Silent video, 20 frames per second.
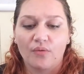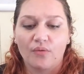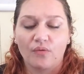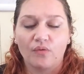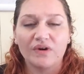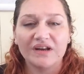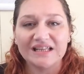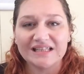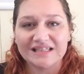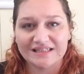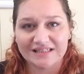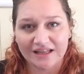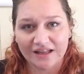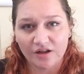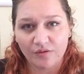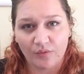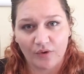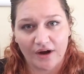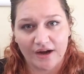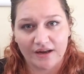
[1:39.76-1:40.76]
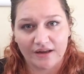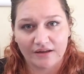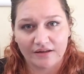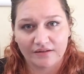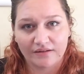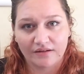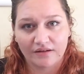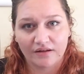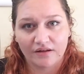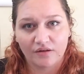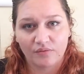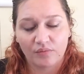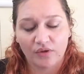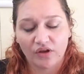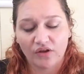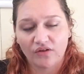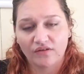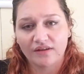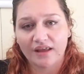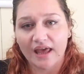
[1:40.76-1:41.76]
really celebrate it,
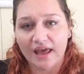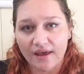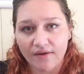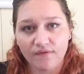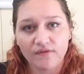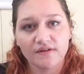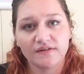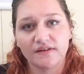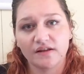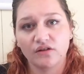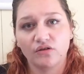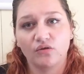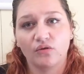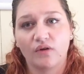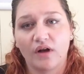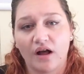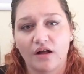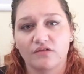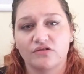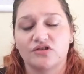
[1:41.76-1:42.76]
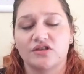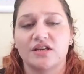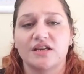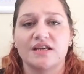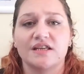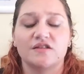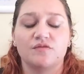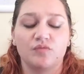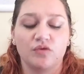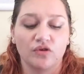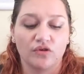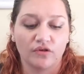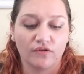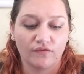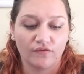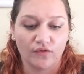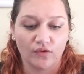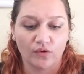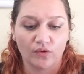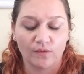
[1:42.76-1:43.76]
because every single culture is
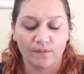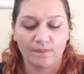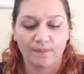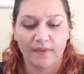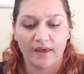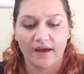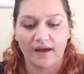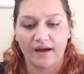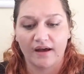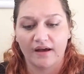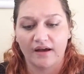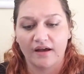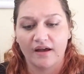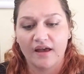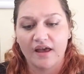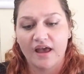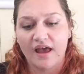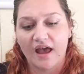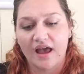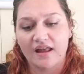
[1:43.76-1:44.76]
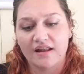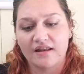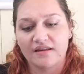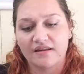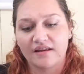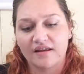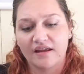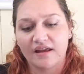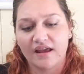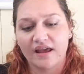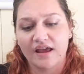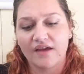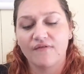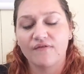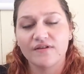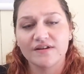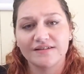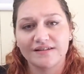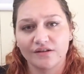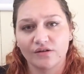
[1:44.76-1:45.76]
beautiful. And
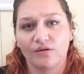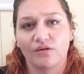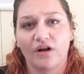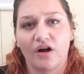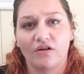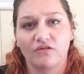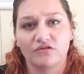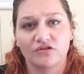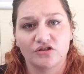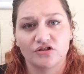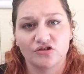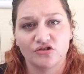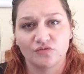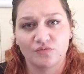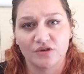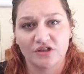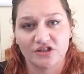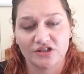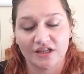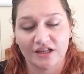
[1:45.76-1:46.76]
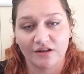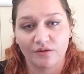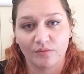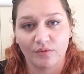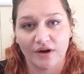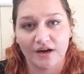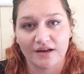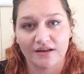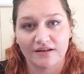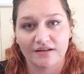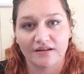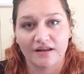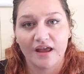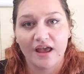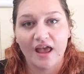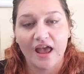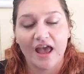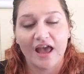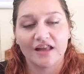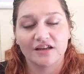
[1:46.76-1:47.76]
every single culture should be celebrated
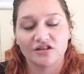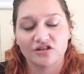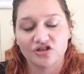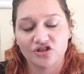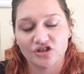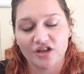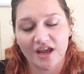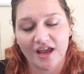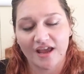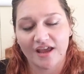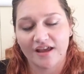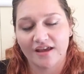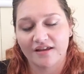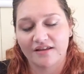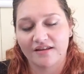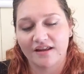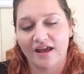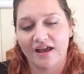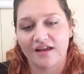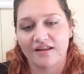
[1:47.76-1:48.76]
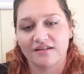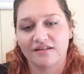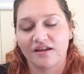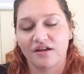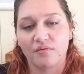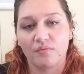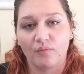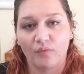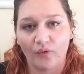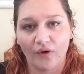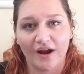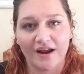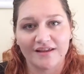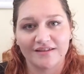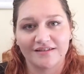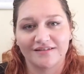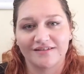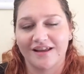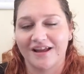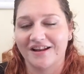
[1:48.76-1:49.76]
and shared and
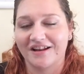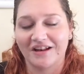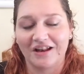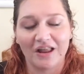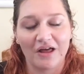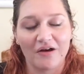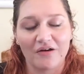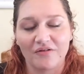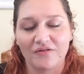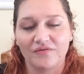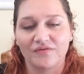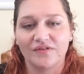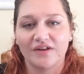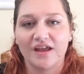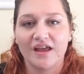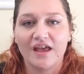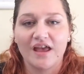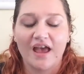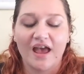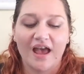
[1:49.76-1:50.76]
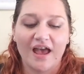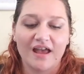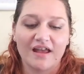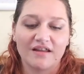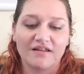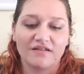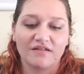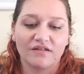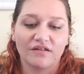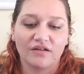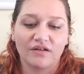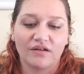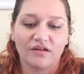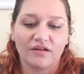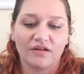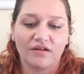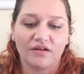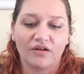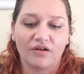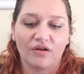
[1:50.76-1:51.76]
embraced and loved. And
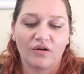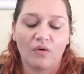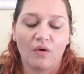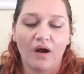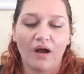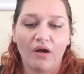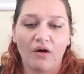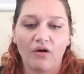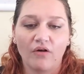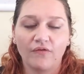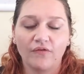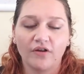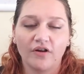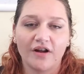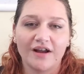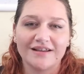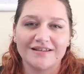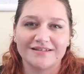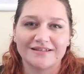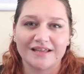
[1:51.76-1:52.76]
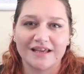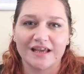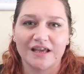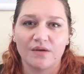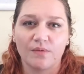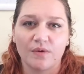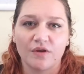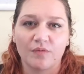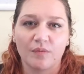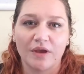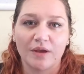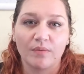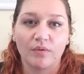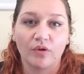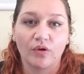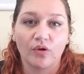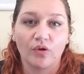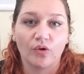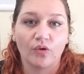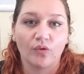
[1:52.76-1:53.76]
quite often I see with
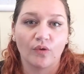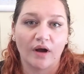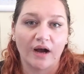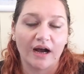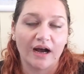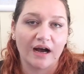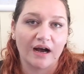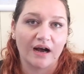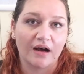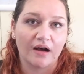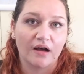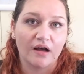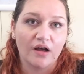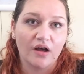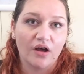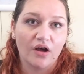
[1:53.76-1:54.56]
people who are